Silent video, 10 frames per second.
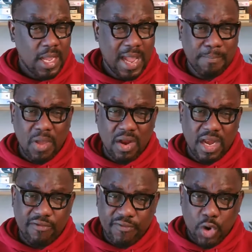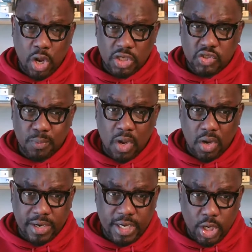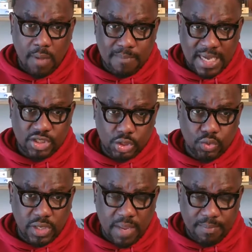I'm not going to focus more on the numbers you will get,